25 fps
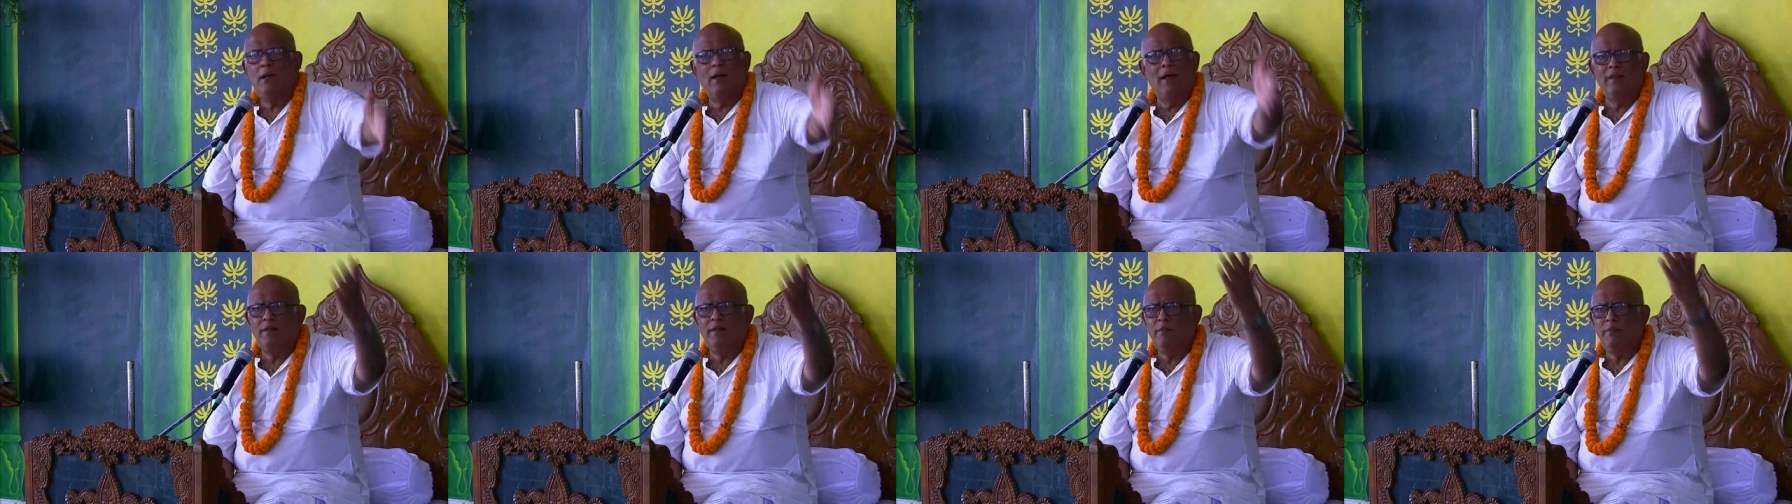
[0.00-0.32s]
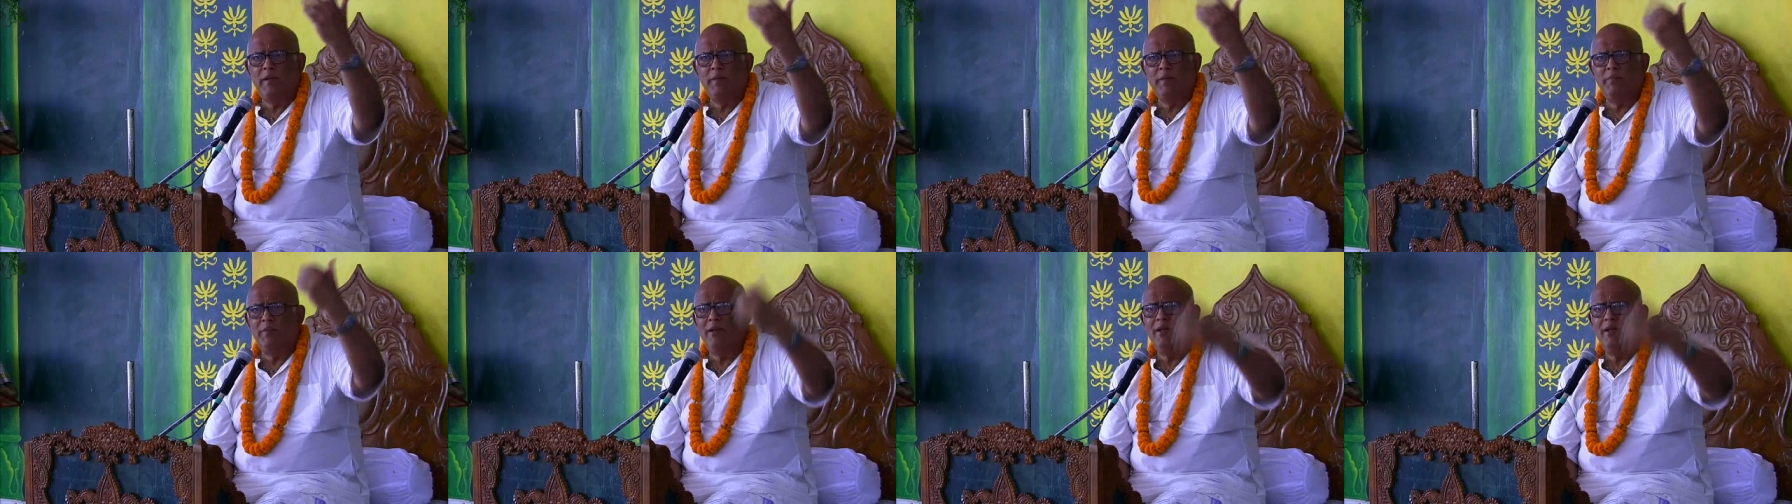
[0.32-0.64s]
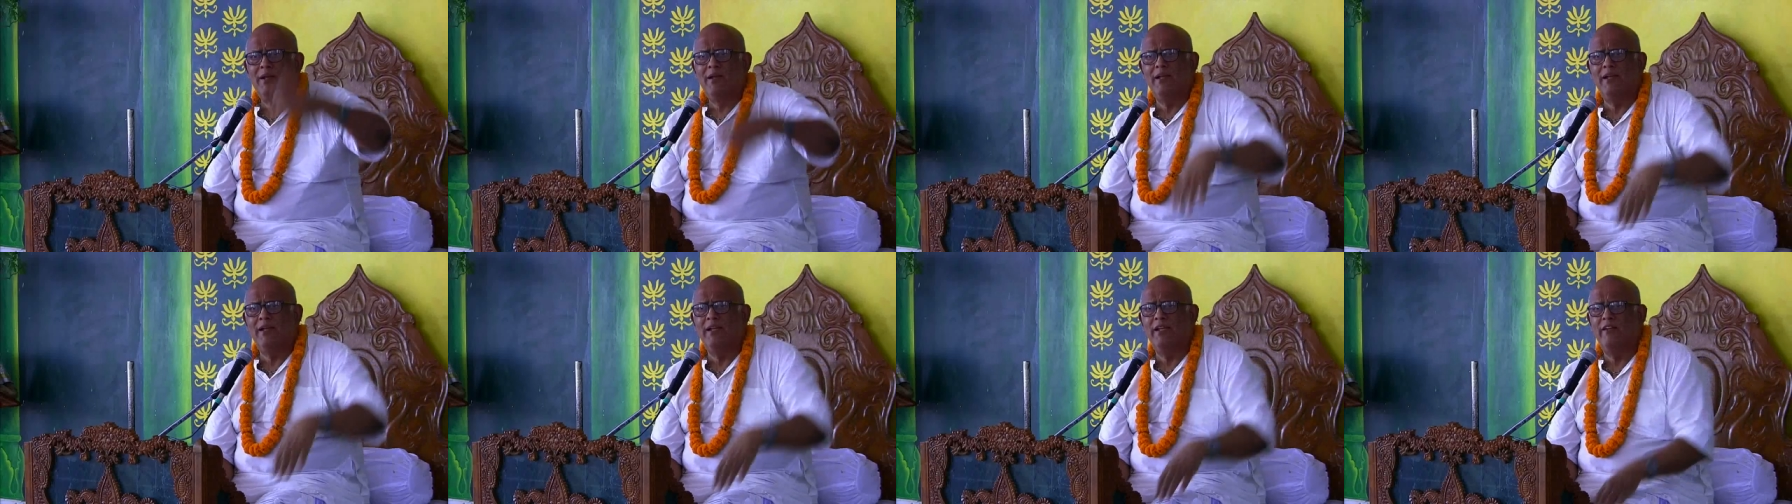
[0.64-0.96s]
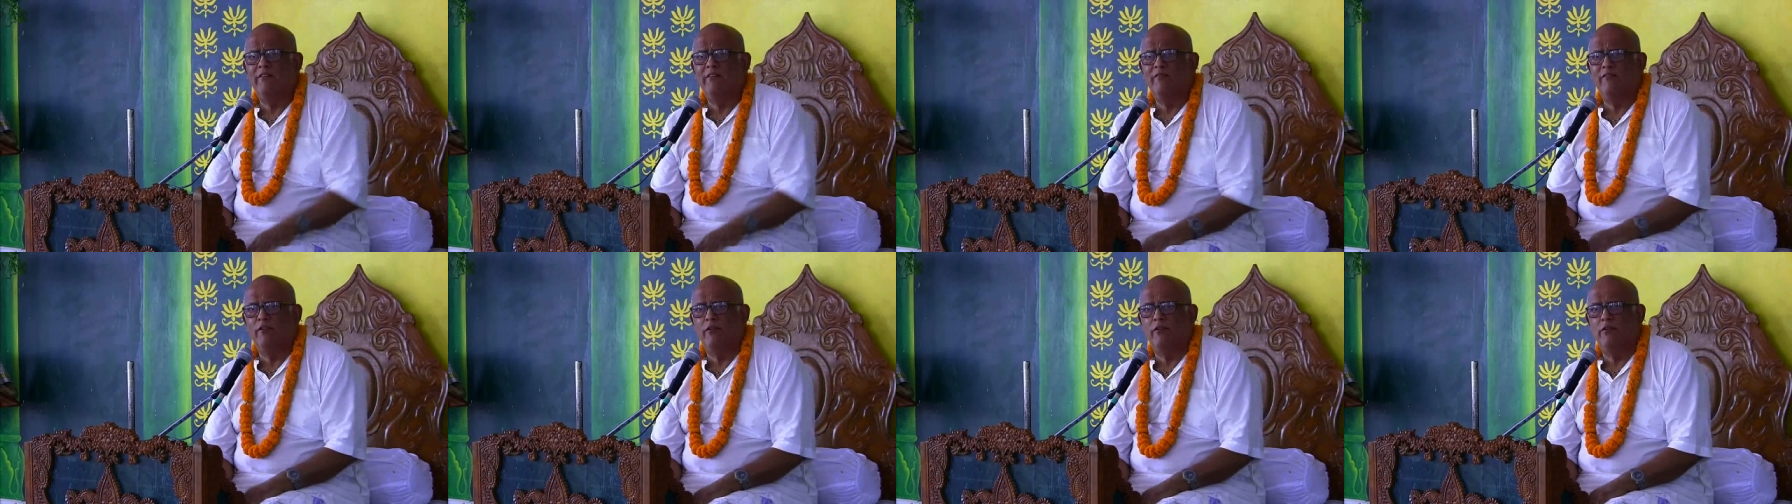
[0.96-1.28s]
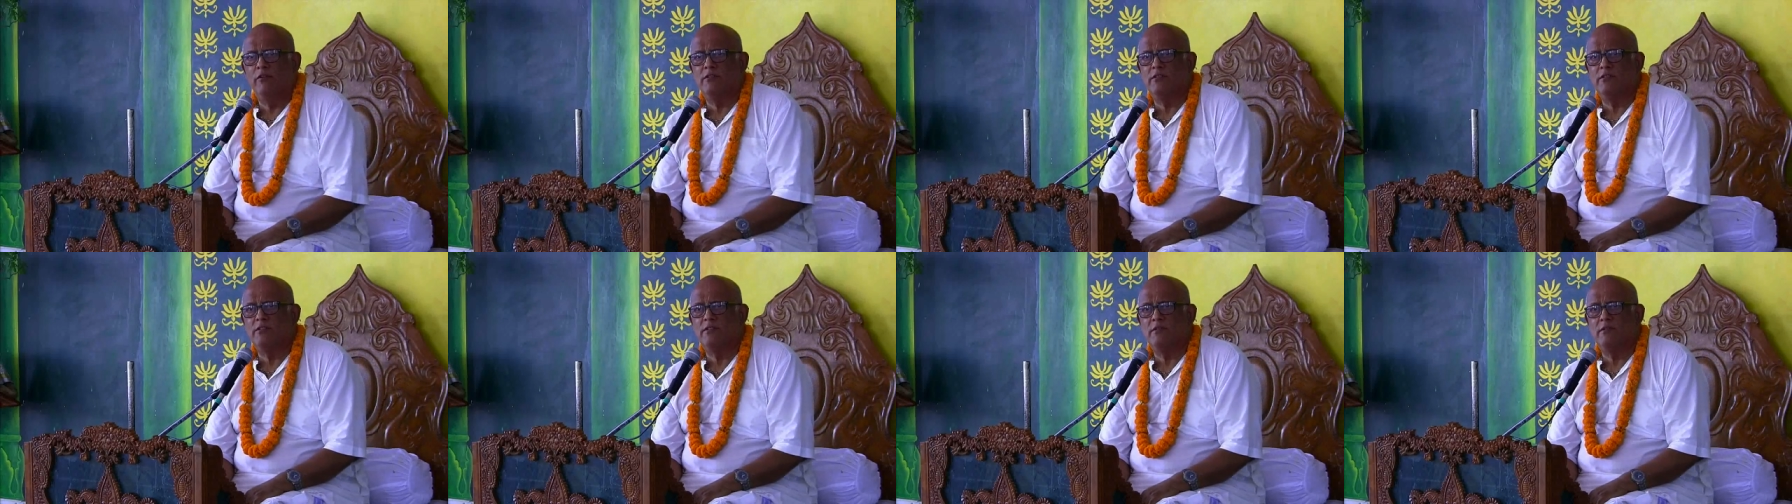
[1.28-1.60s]
other people are cleaning
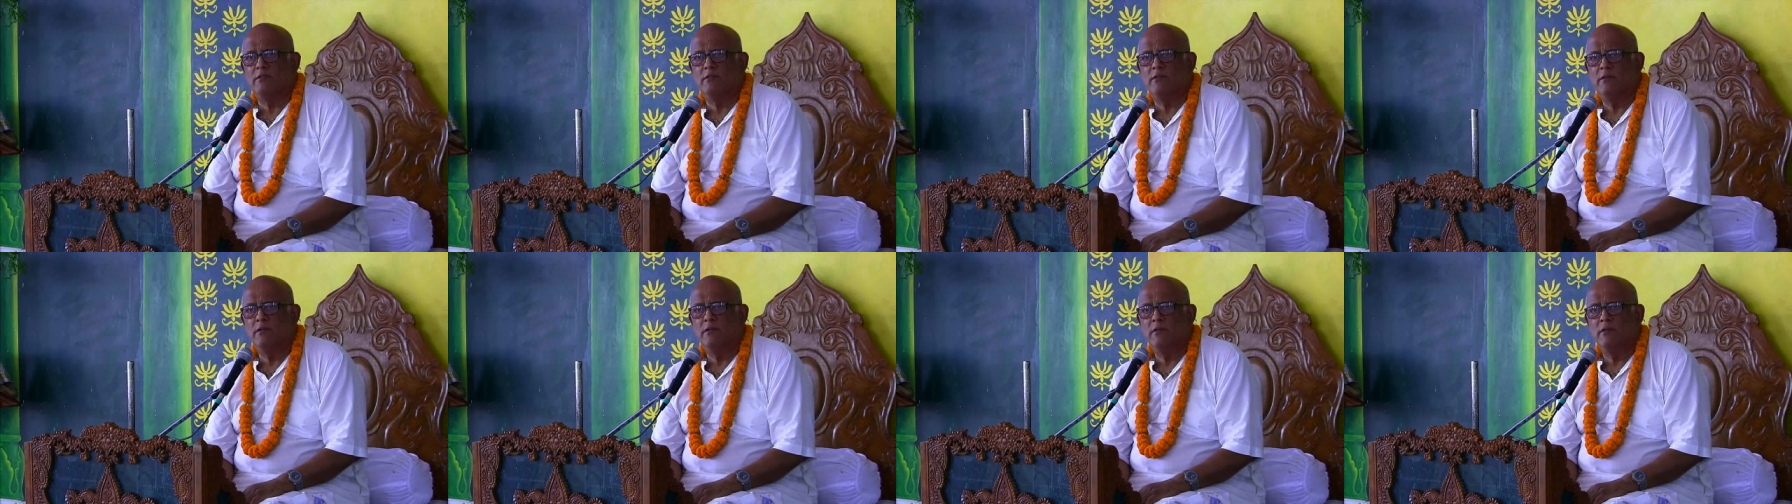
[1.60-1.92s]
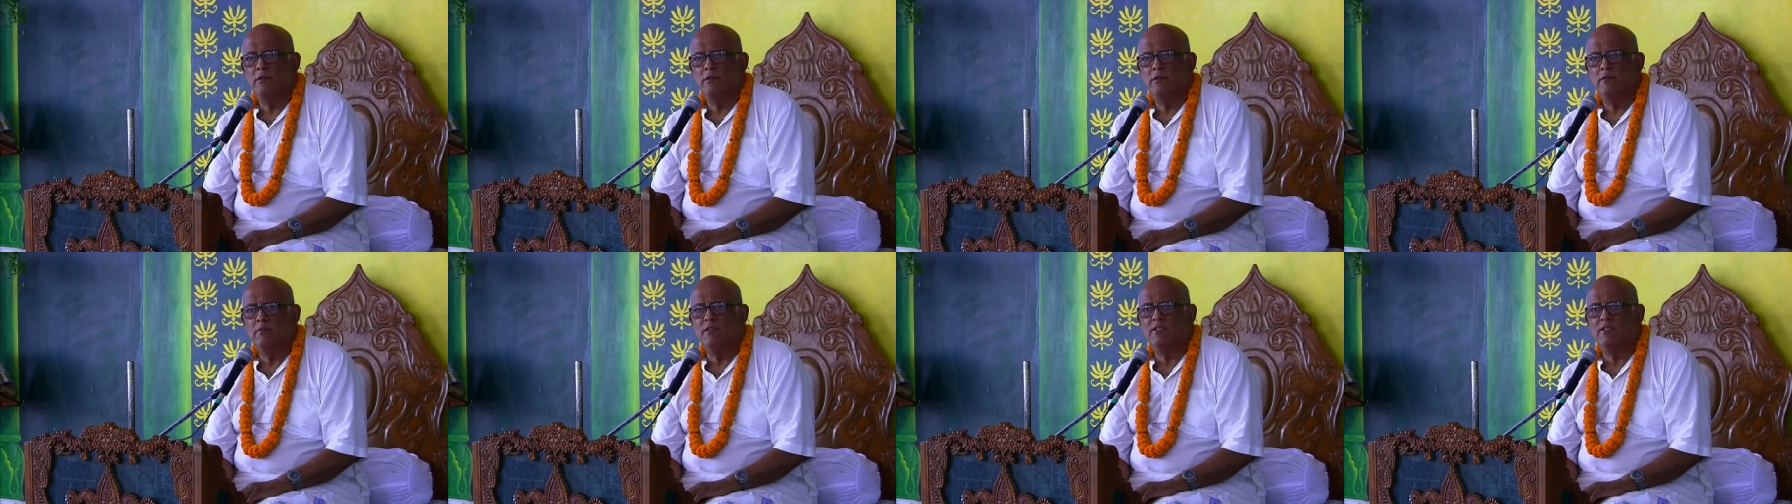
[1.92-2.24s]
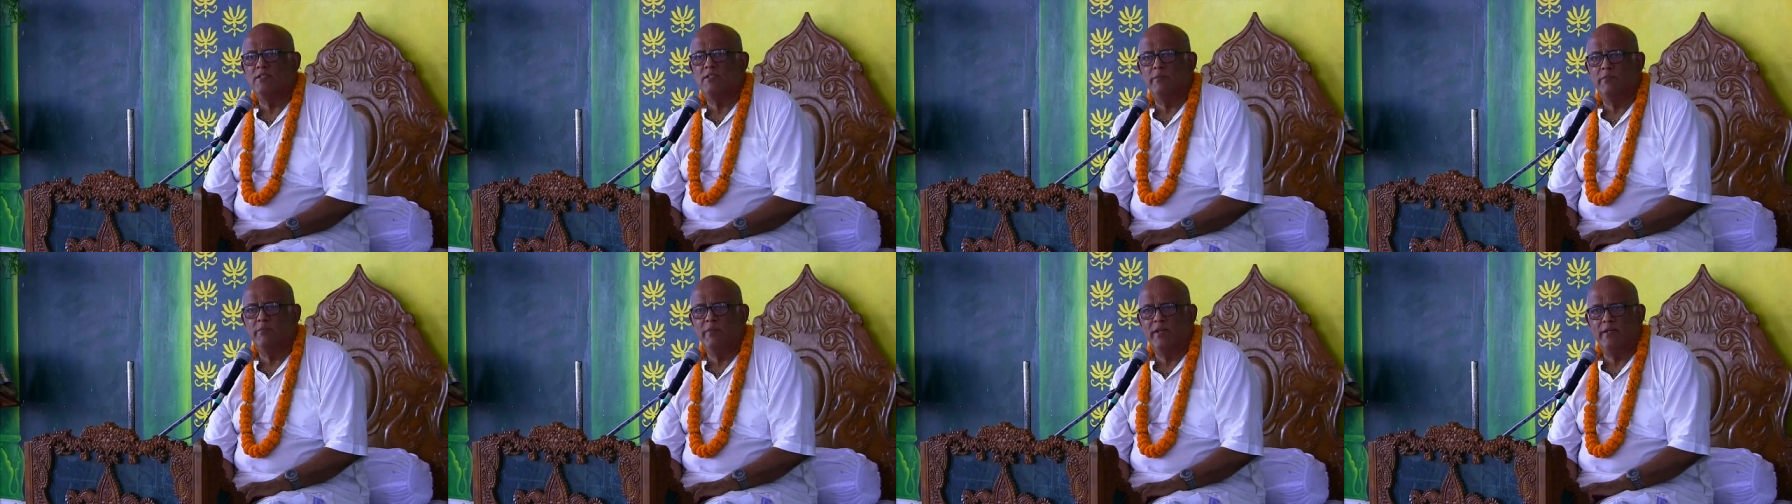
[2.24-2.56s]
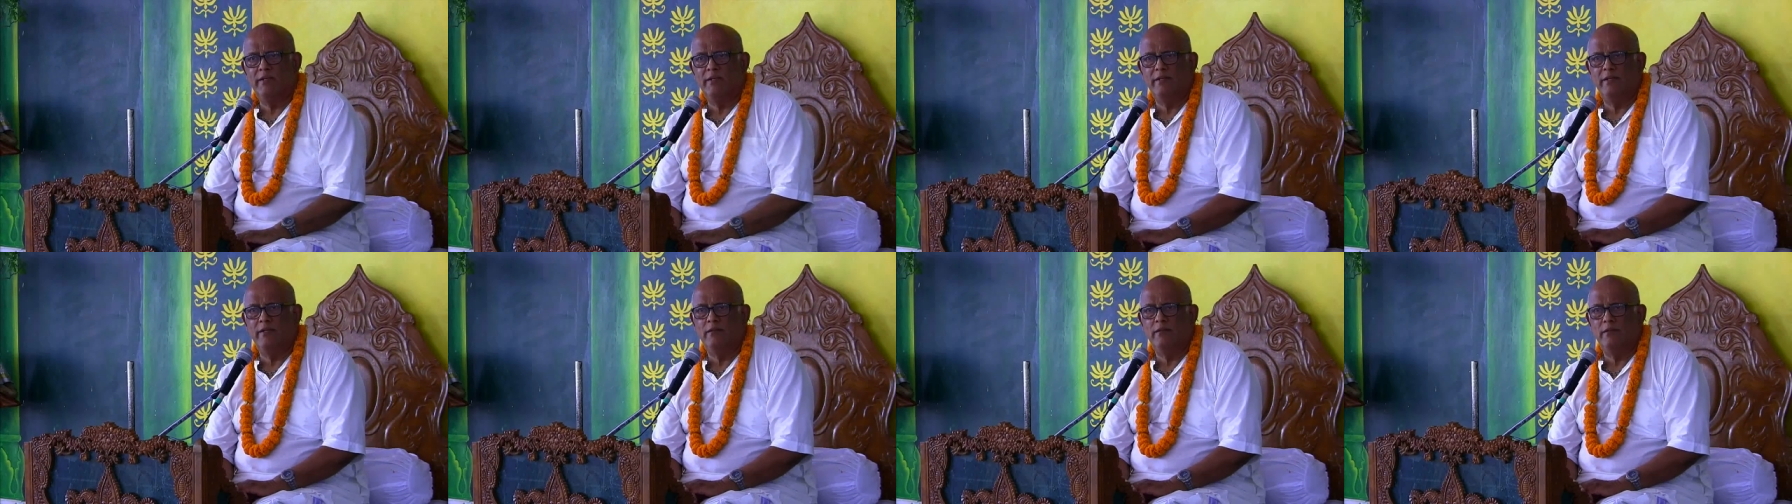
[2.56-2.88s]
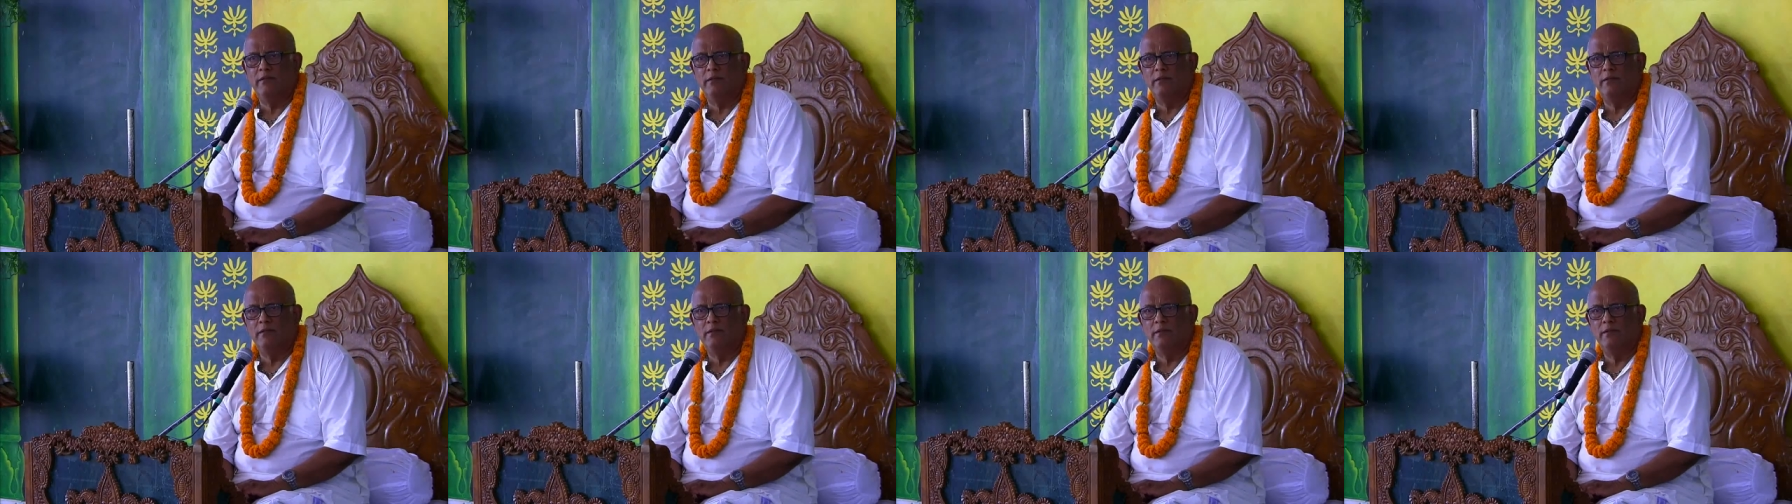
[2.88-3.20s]
floors. What's the big
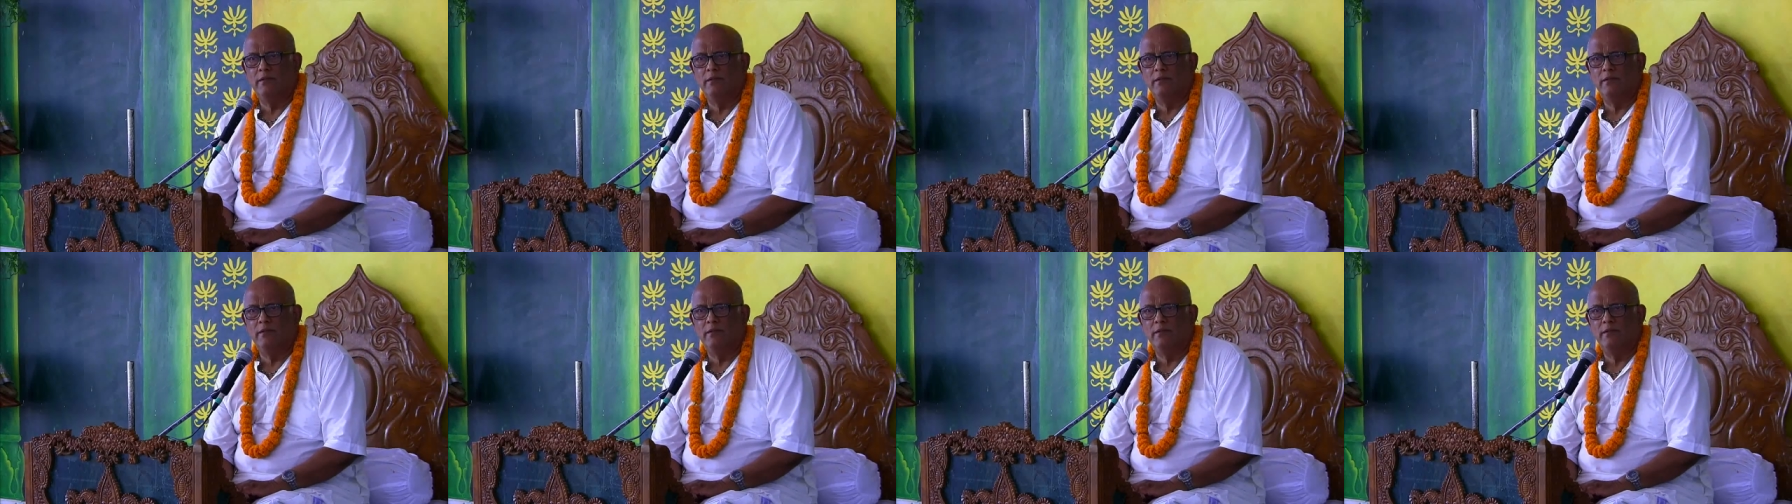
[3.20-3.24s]
deal?